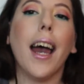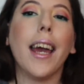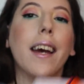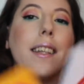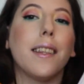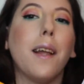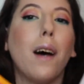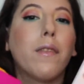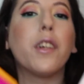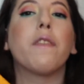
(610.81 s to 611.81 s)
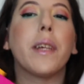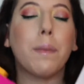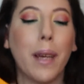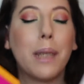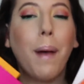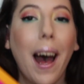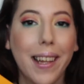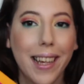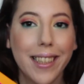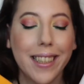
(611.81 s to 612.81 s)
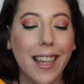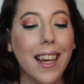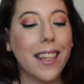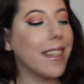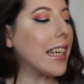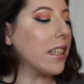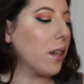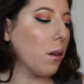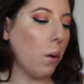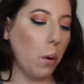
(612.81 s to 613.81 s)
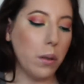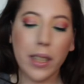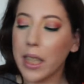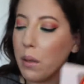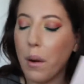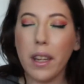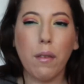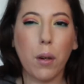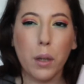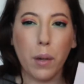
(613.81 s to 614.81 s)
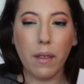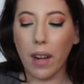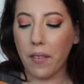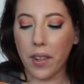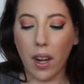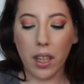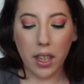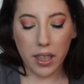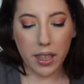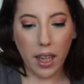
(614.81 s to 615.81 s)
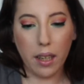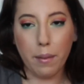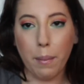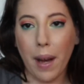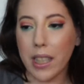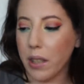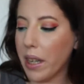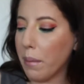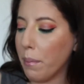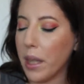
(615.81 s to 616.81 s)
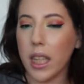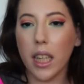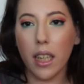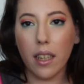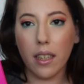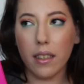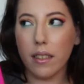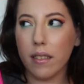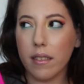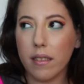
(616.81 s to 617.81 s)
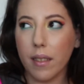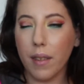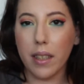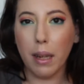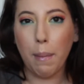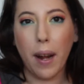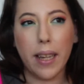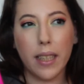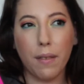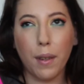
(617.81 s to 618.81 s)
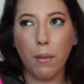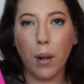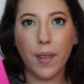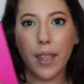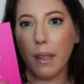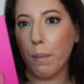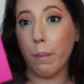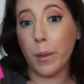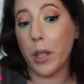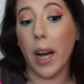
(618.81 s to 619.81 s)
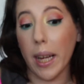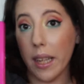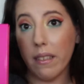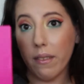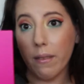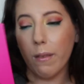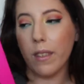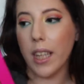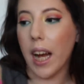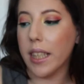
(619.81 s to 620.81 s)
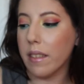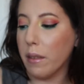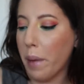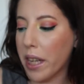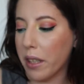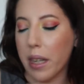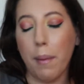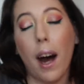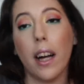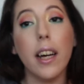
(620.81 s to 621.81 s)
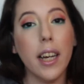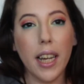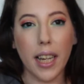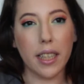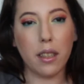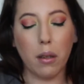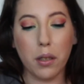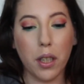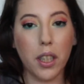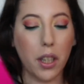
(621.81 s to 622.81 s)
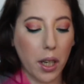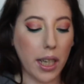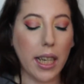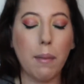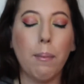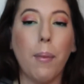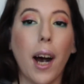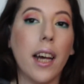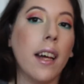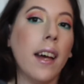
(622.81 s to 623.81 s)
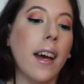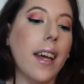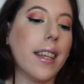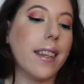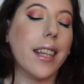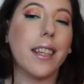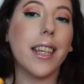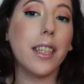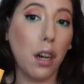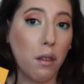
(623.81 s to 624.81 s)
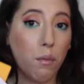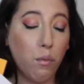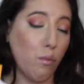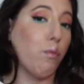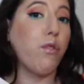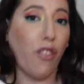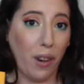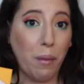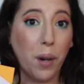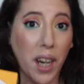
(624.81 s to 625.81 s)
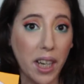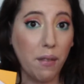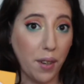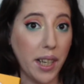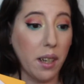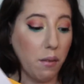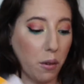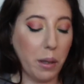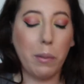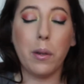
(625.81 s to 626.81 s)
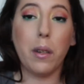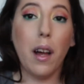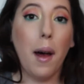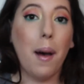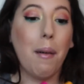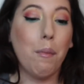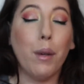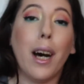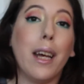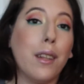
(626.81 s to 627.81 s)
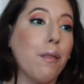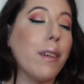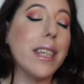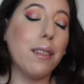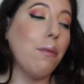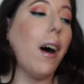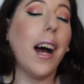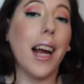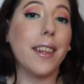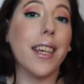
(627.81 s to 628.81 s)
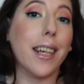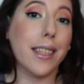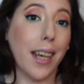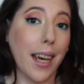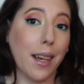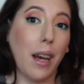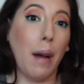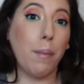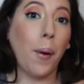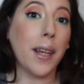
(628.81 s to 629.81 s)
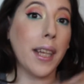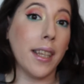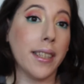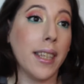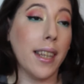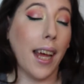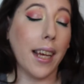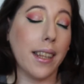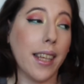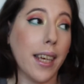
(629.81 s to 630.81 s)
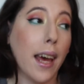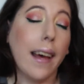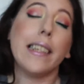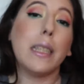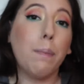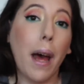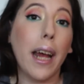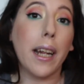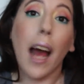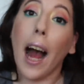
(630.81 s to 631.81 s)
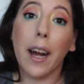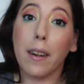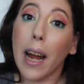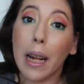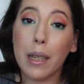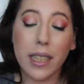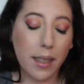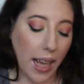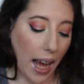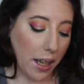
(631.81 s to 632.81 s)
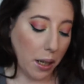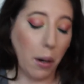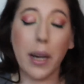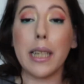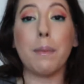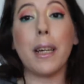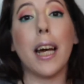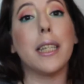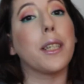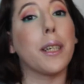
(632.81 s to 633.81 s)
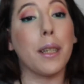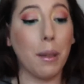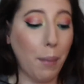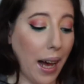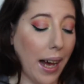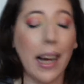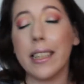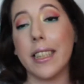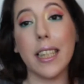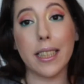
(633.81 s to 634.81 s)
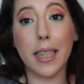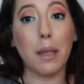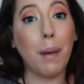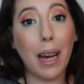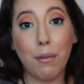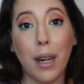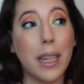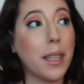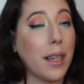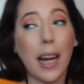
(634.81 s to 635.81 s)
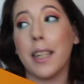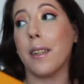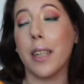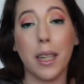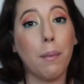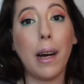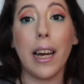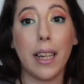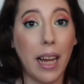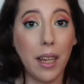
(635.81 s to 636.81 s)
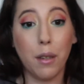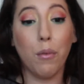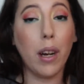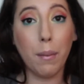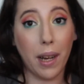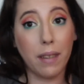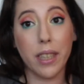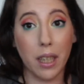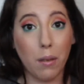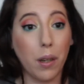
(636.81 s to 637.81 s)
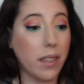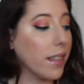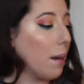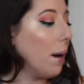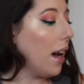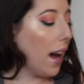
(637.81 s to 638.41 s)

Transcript: I love Juvia's Place palettes. These are only twenty-four dollars, twenty-five dollars. Um, the Masquerade Mini is around that price. If you want the giant size of the Masquerade palette, it is closer to thirty dollars. But th these are fr pretty freaking affordable. But the reason why I think it's like I'm putting this in like the spend higher end category is because you're you buy seriously you buy one you're you're gonna buy you want to buy every single one of them.